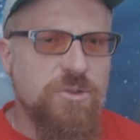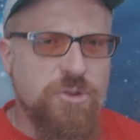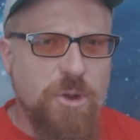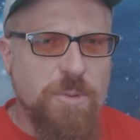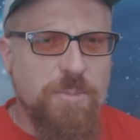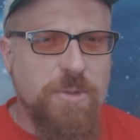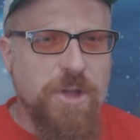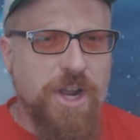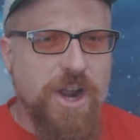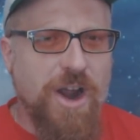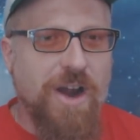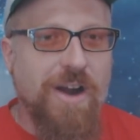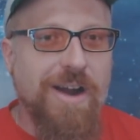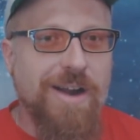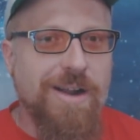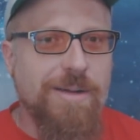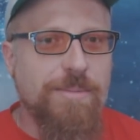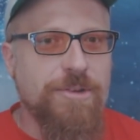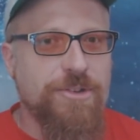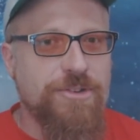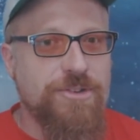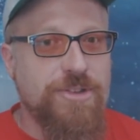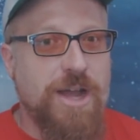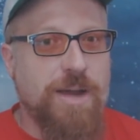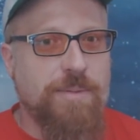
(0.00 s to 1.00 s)
So I'm like, all right,
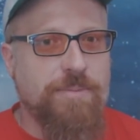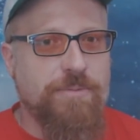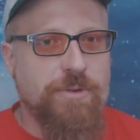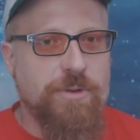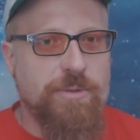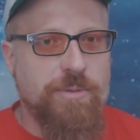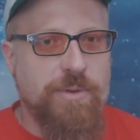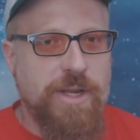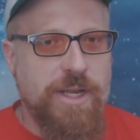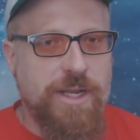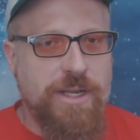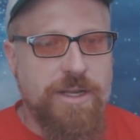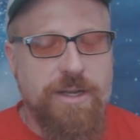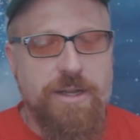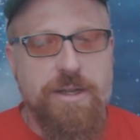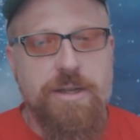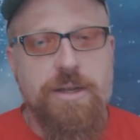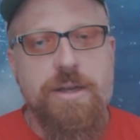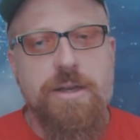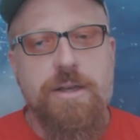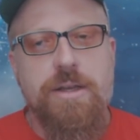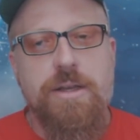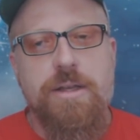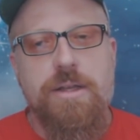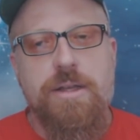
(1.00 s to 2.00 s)
I'm going to stop for a week.
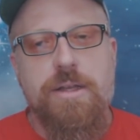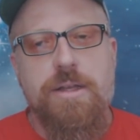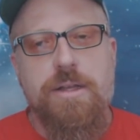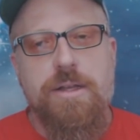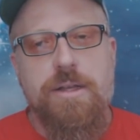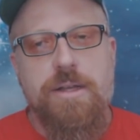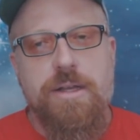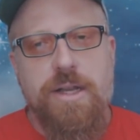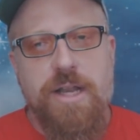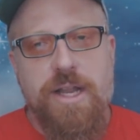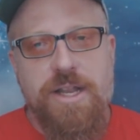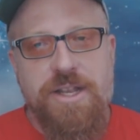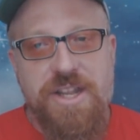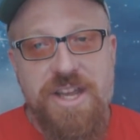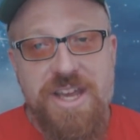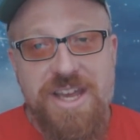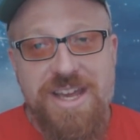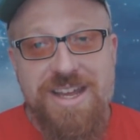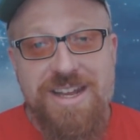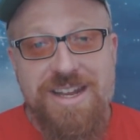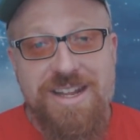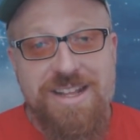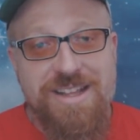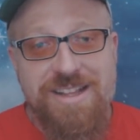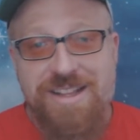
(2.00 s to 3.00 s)
And I
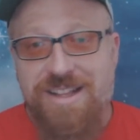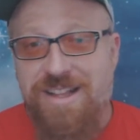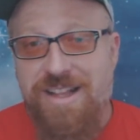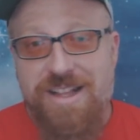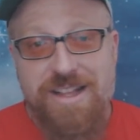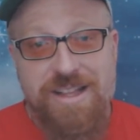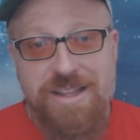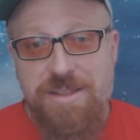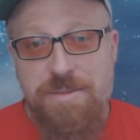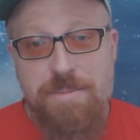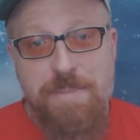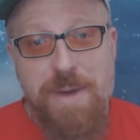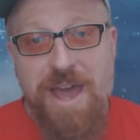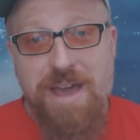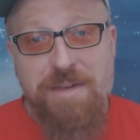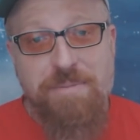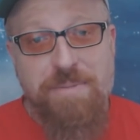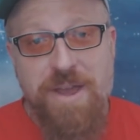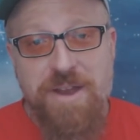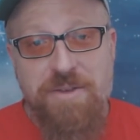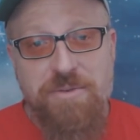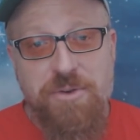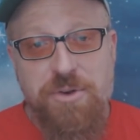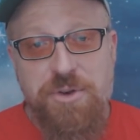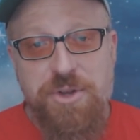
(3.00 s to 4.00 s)
did, and the
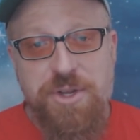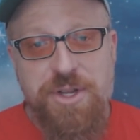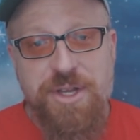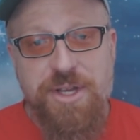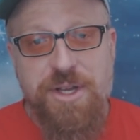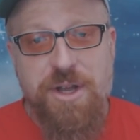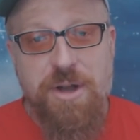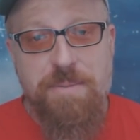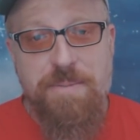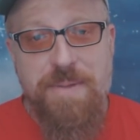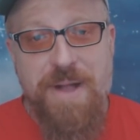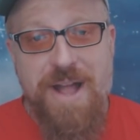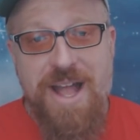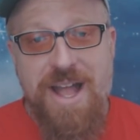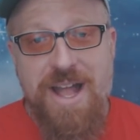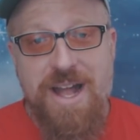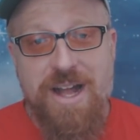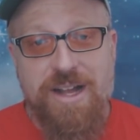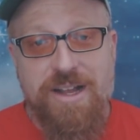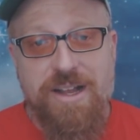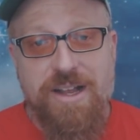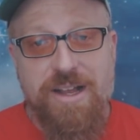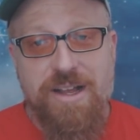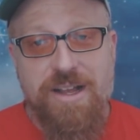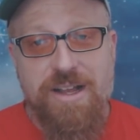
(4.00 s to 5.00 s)
back pain really didn't come
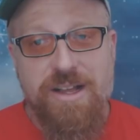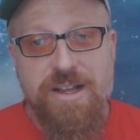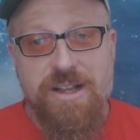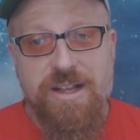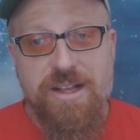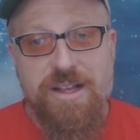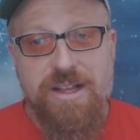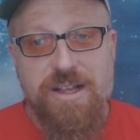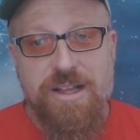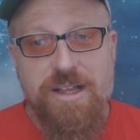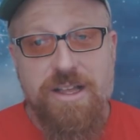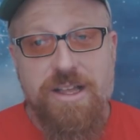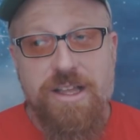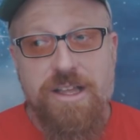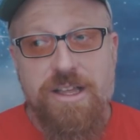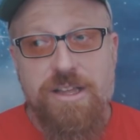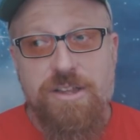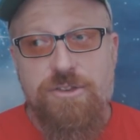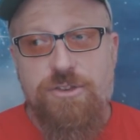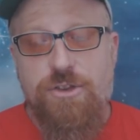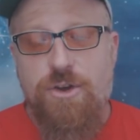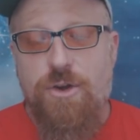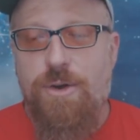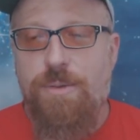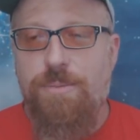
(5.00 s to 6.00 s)
back.
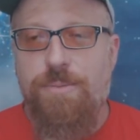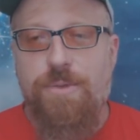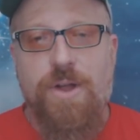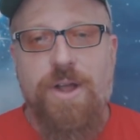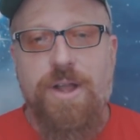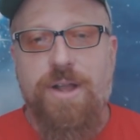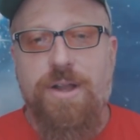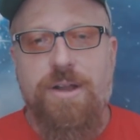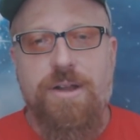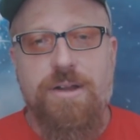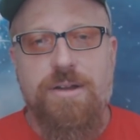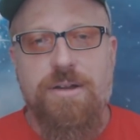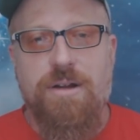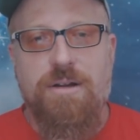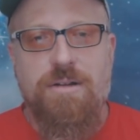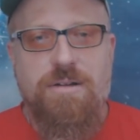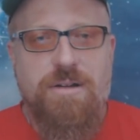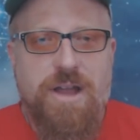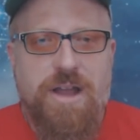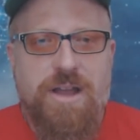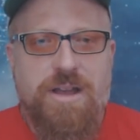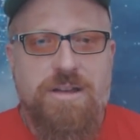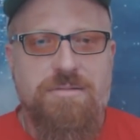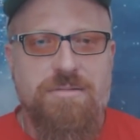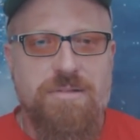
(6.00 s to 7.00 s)
So I'm like,
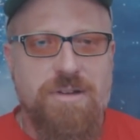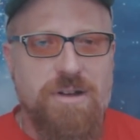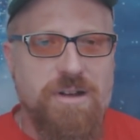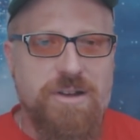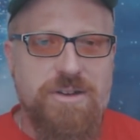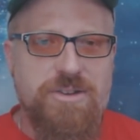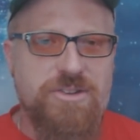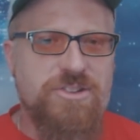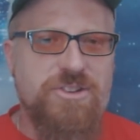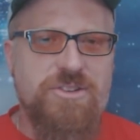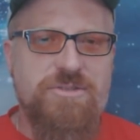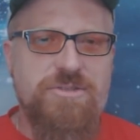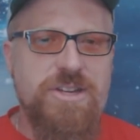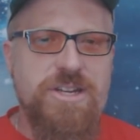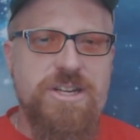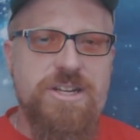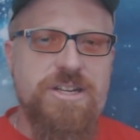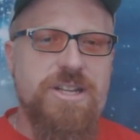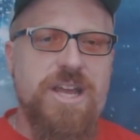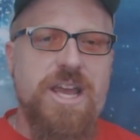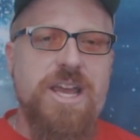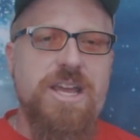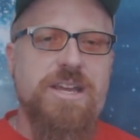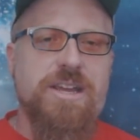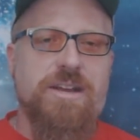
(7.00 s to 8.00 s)
okay, well, I just don't need
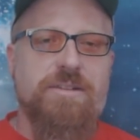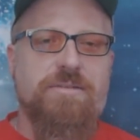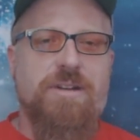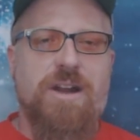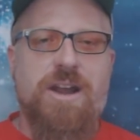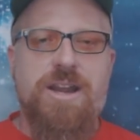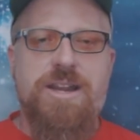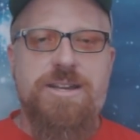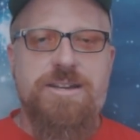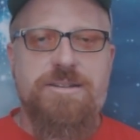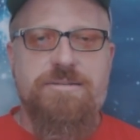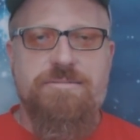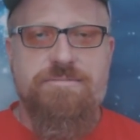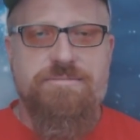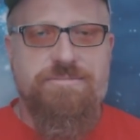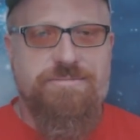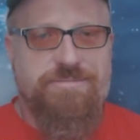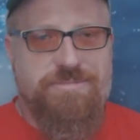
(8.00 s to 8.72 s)
to take it, right?